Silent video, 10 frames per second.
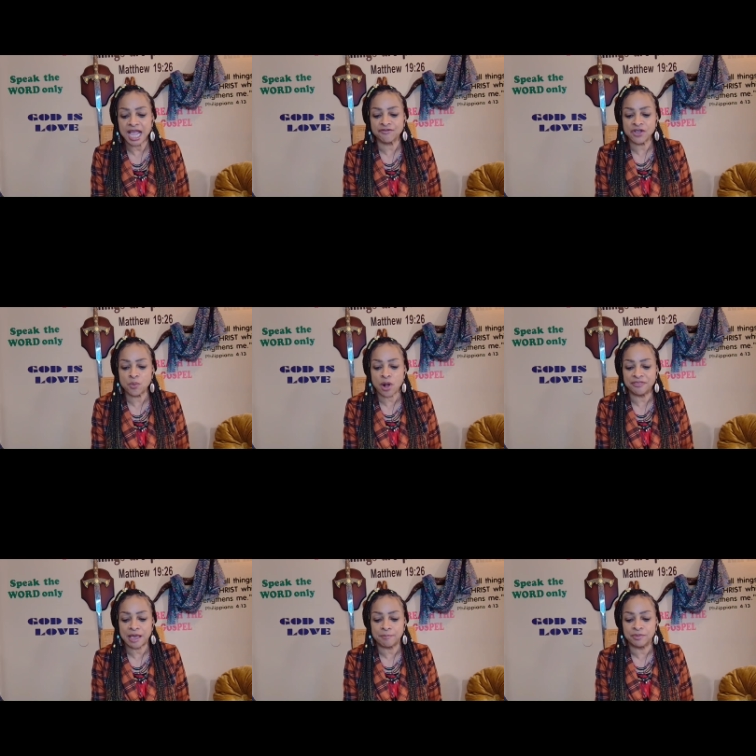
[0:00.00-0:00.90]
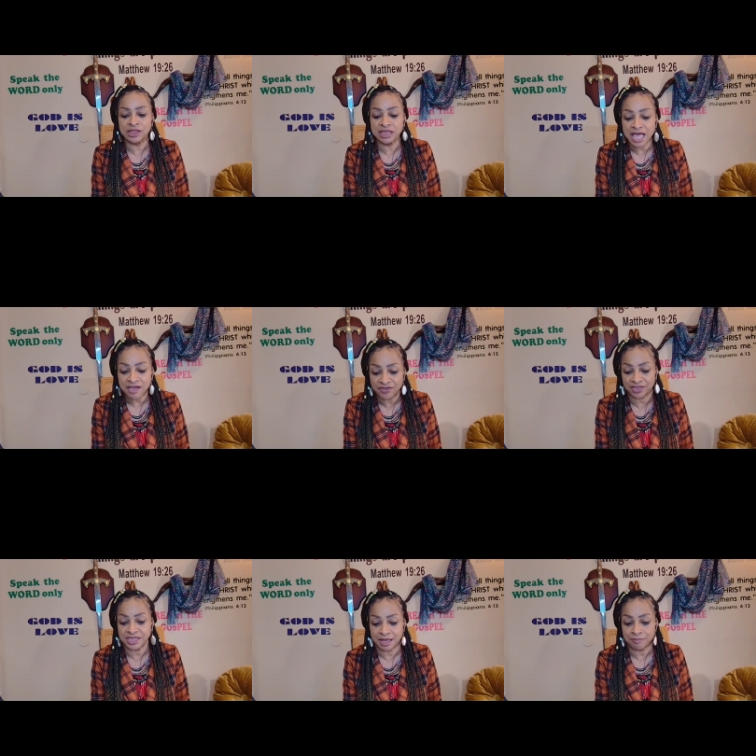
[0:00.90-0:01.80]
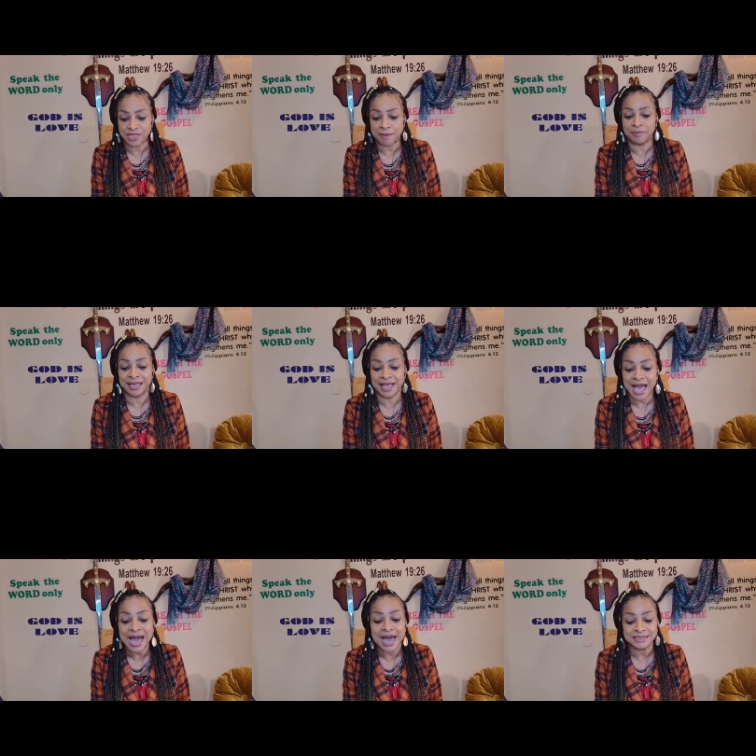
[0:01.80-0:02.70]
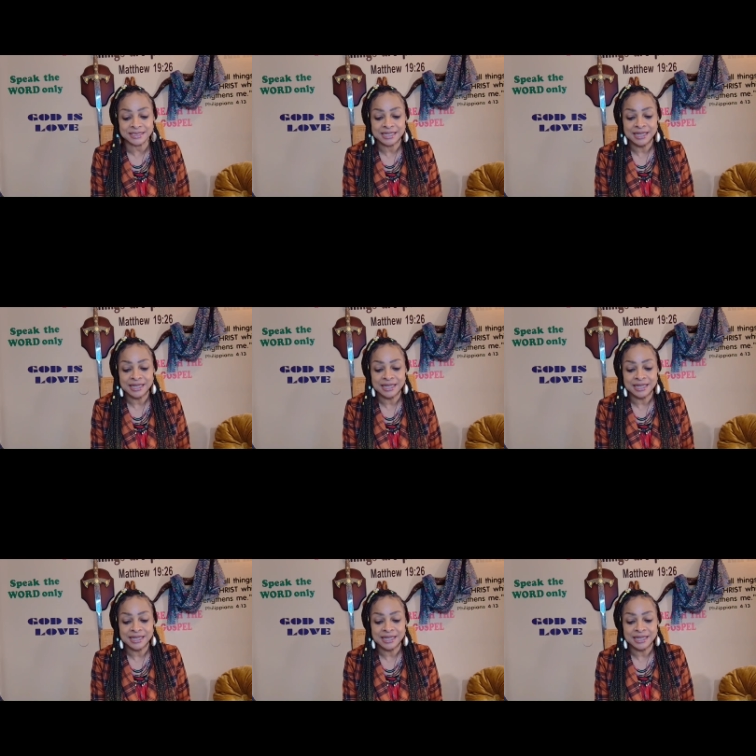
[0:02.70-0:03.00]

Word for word: Everyone that loveth him that begot,